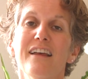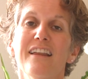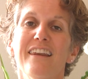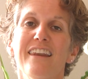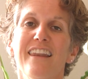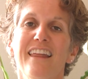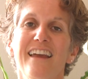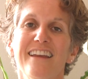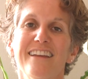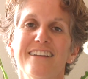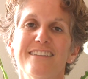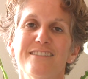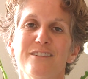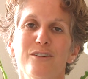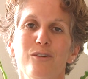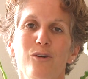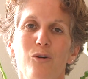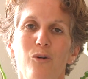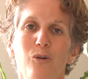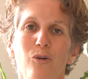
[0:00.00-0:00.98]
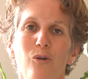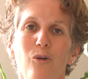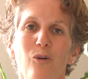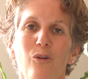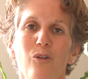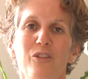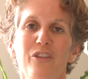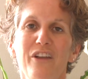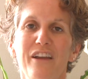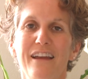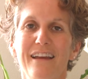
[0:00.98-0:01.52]
like to call
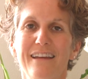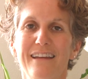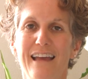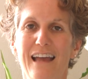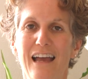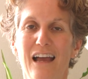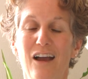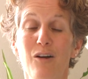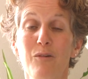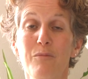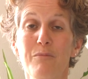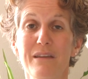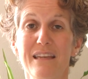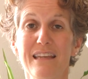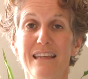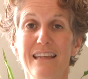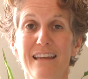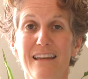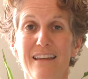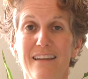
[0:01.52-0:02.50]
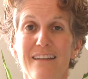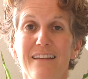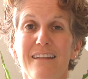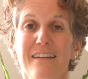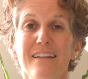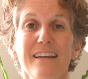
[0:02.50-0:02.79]
the cacao bean